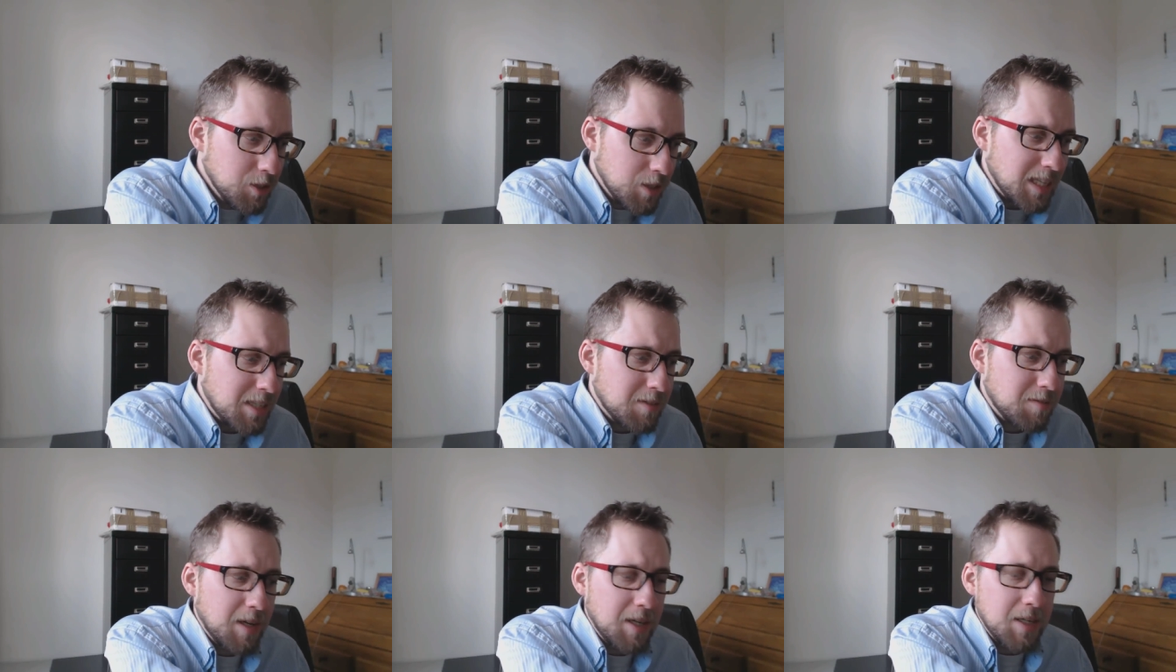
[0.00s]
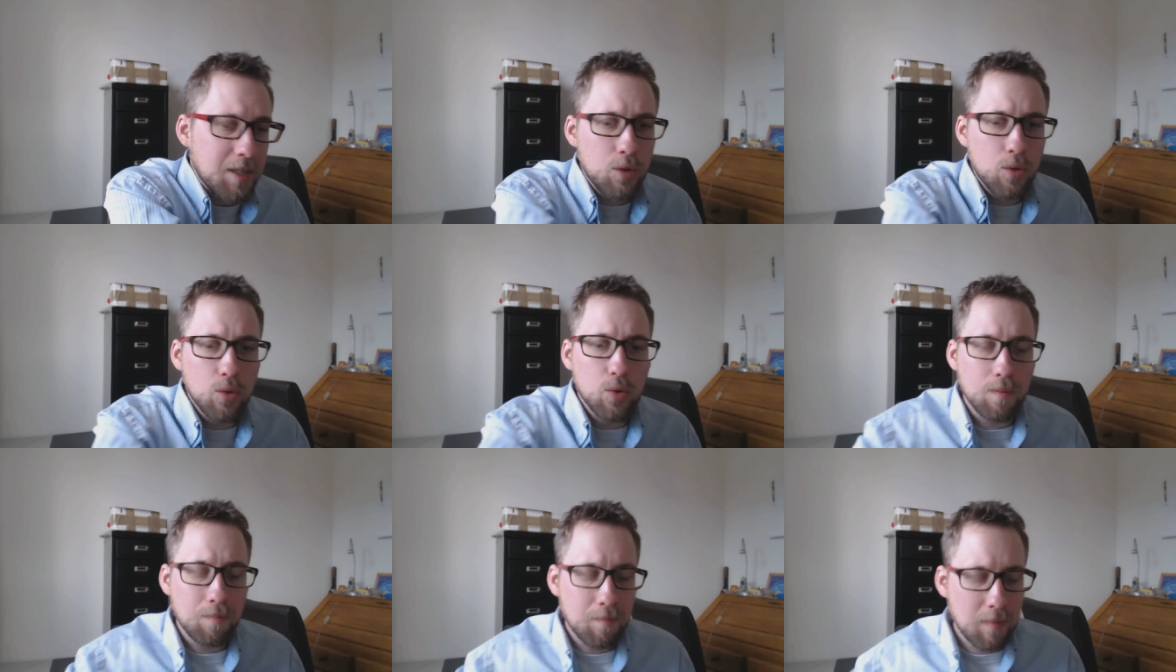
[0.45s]
and that's very
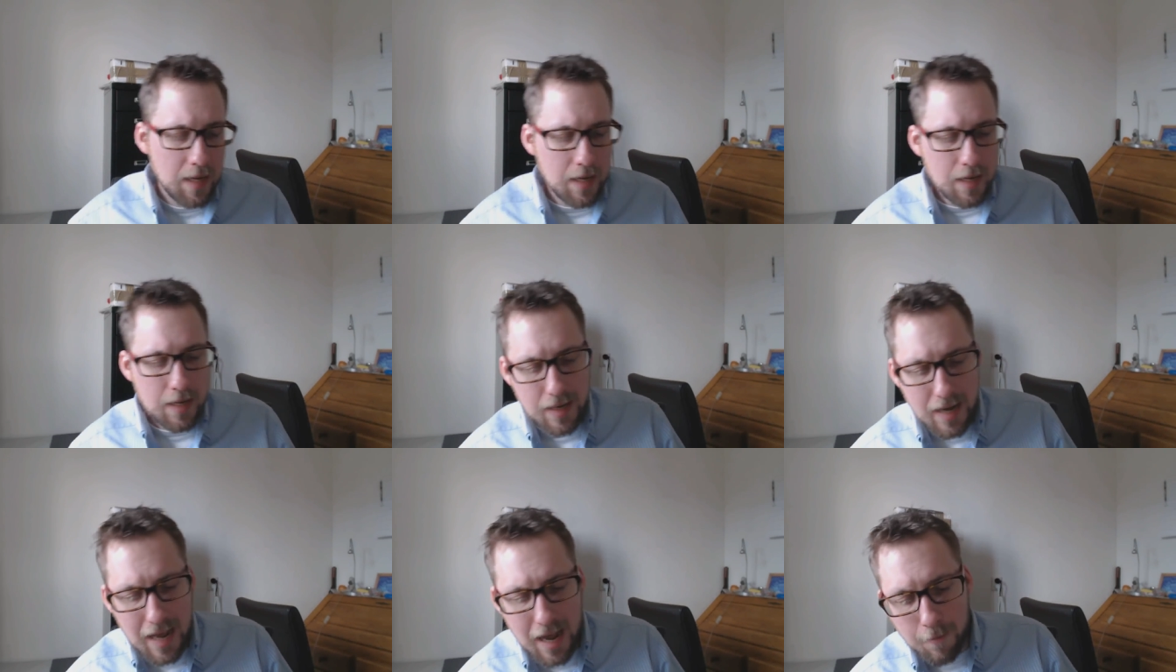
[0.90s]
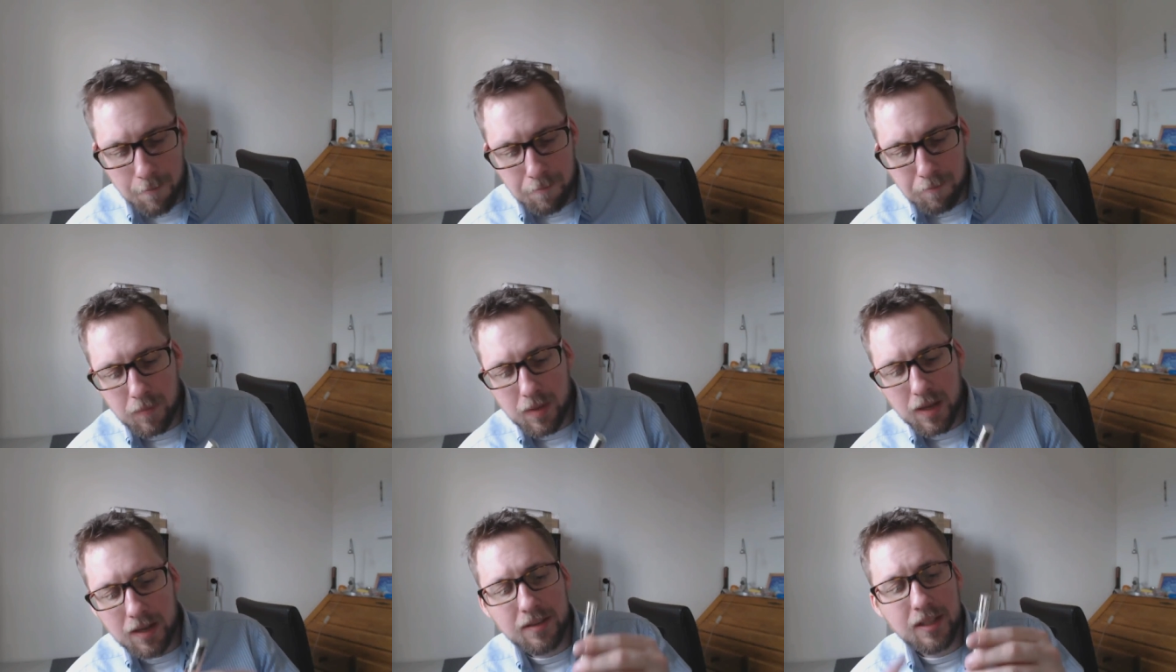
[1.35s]
cool now
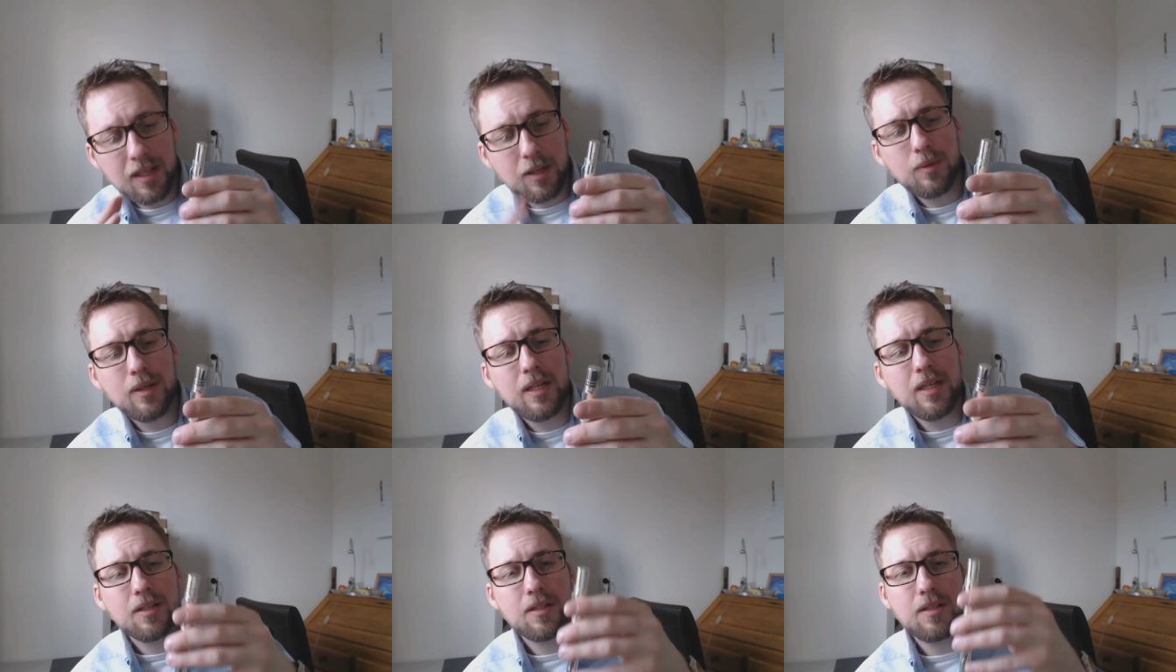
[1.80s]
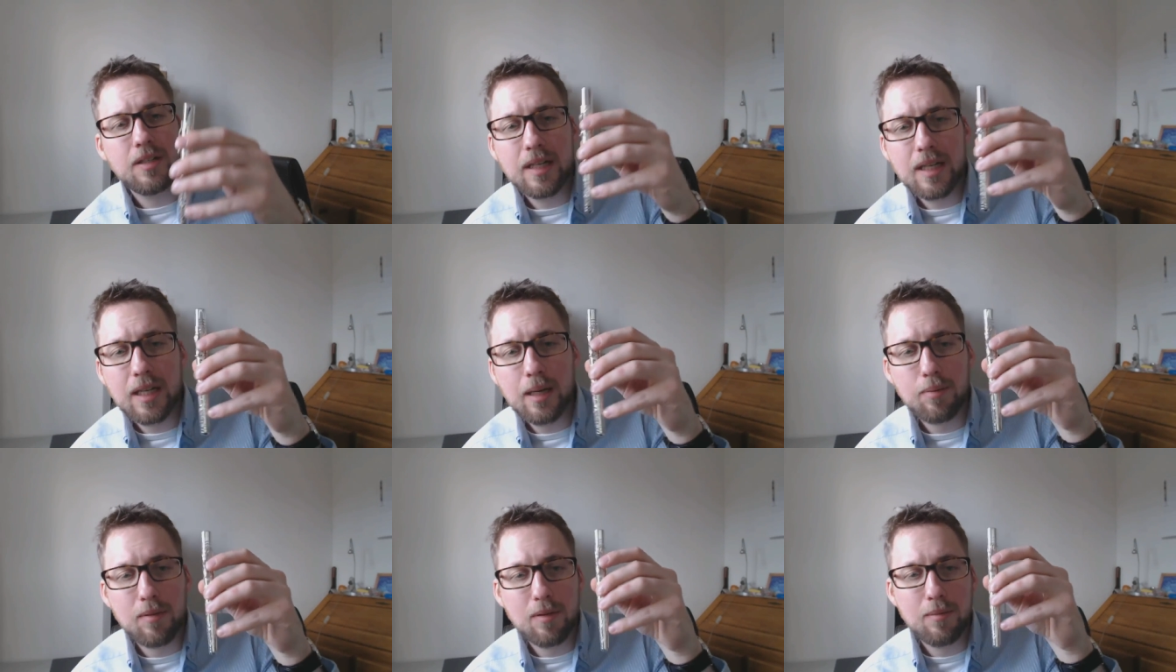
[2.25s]
I think we need to
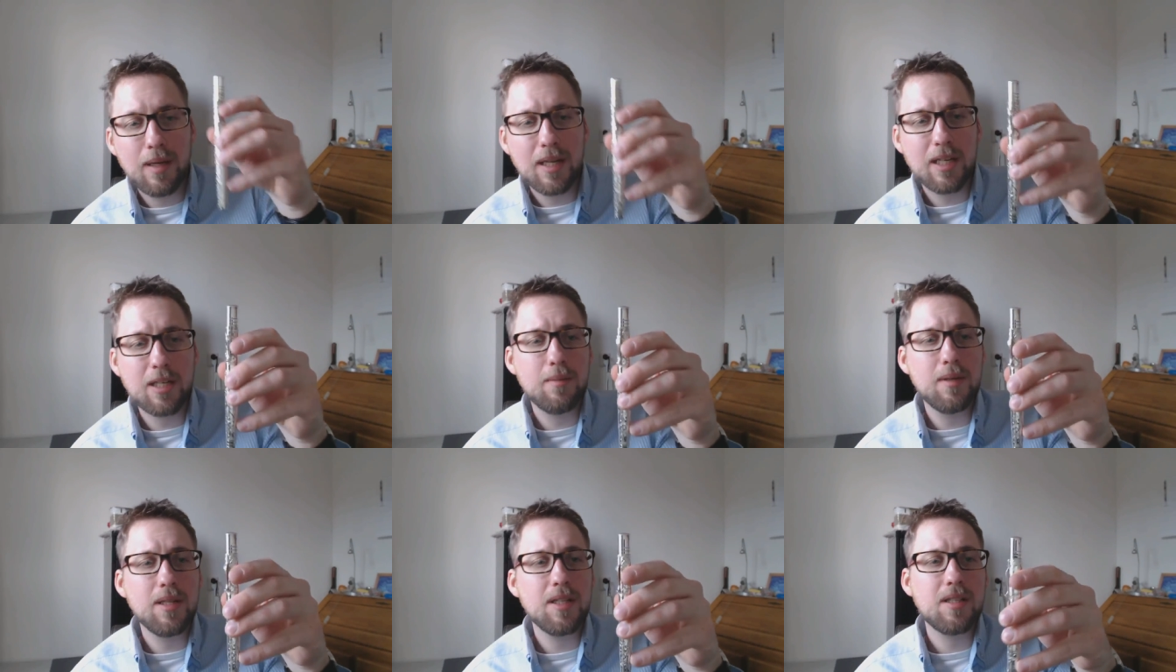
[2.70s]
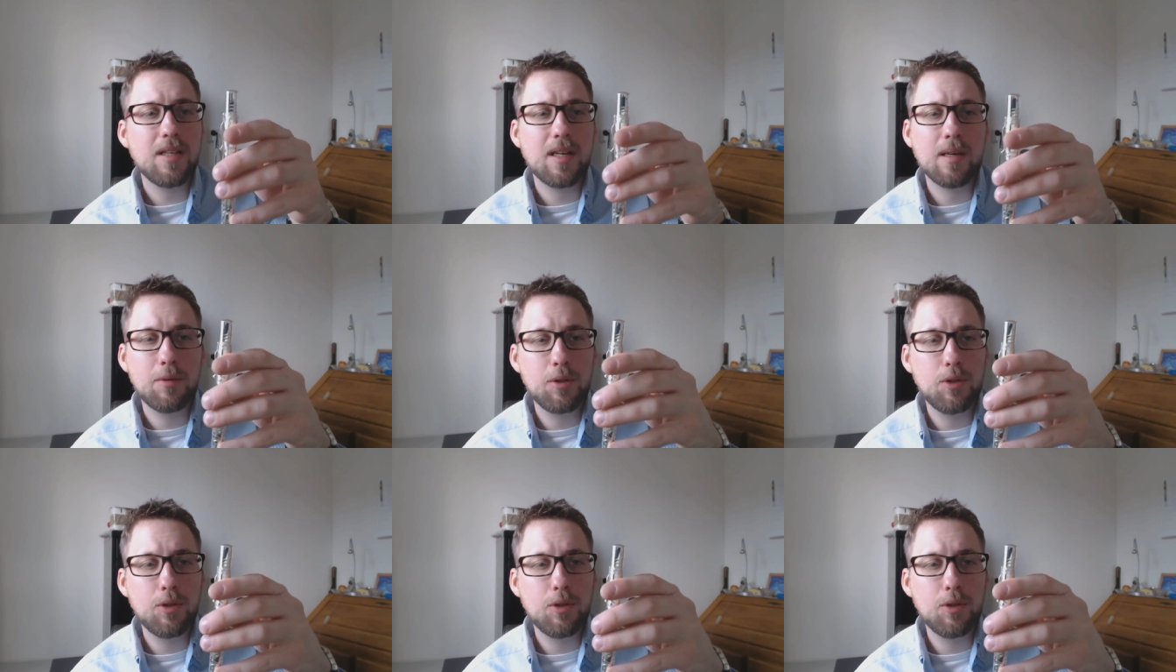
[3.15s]
take a couple of measurements and